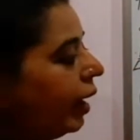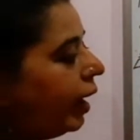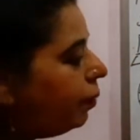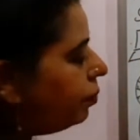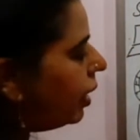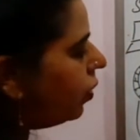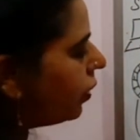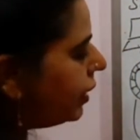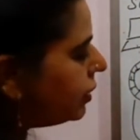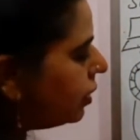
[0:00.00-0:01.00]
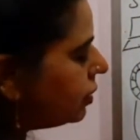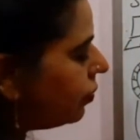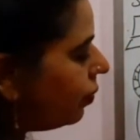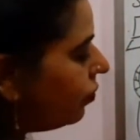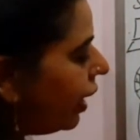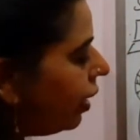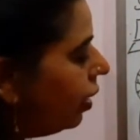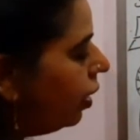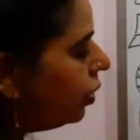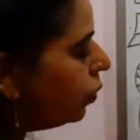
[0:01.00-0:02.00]
empty locations from where
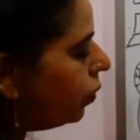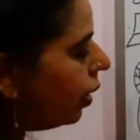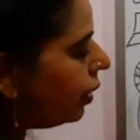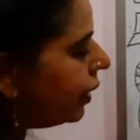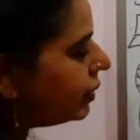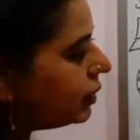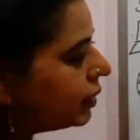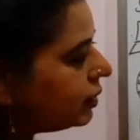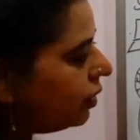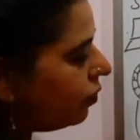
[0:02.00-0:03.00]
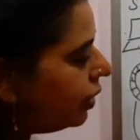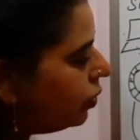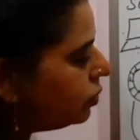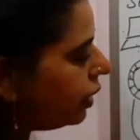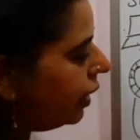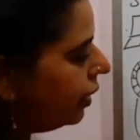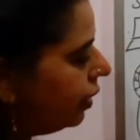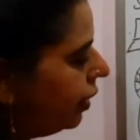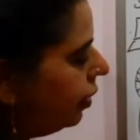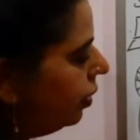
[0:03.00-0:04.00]
261 to
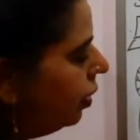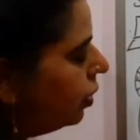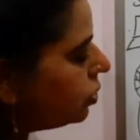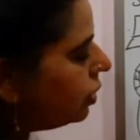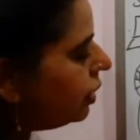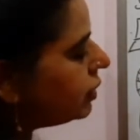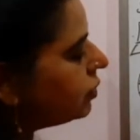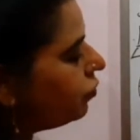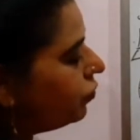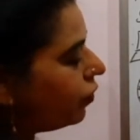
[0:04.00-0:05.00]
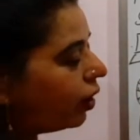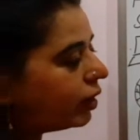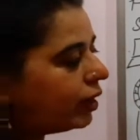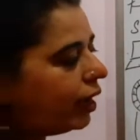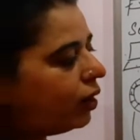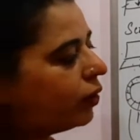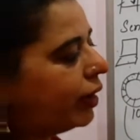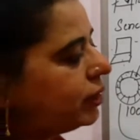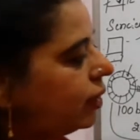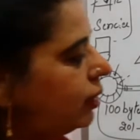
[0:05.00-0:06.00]
300 so these 40
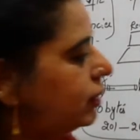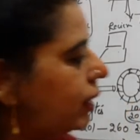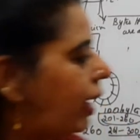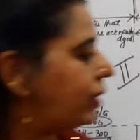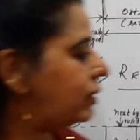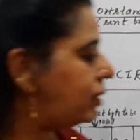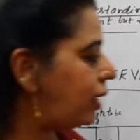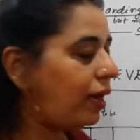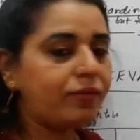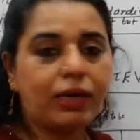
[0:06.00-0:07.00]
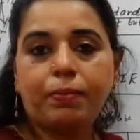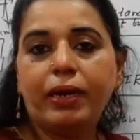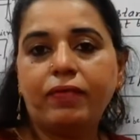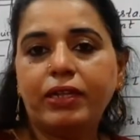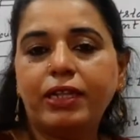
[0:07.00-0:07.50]
locations are still available with